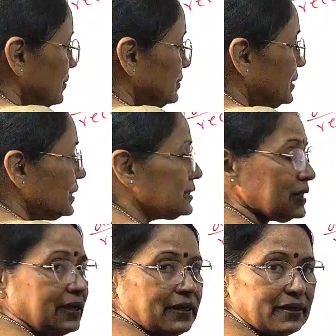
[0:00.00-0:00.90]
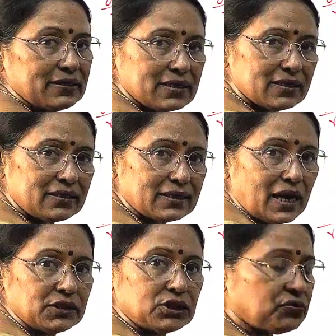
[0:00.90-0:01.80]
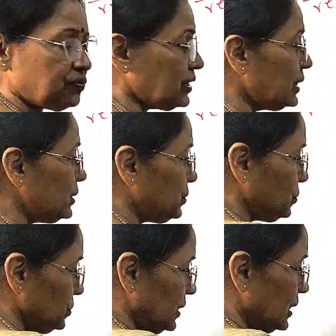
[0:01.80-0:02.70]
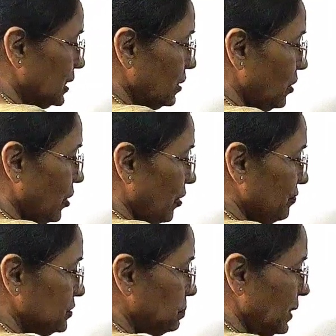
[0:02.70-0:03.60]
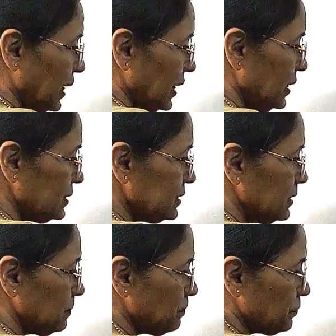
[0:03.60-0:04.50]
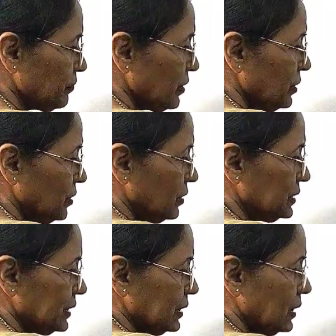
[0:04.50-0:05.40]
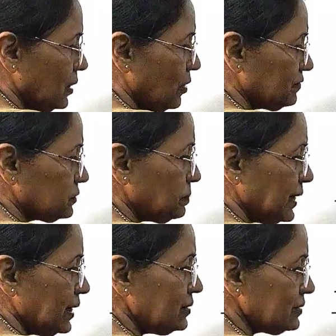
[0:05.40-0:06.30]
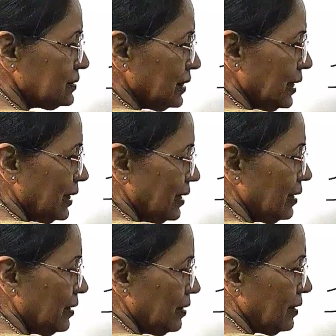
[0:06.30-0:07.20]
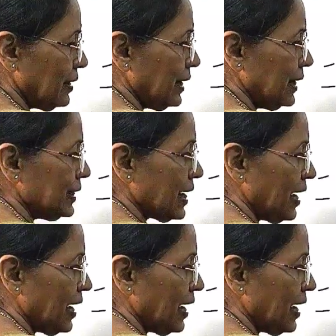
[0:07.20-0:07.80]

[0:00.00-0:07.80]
This is transferred to the offsprings. The offsprings, they get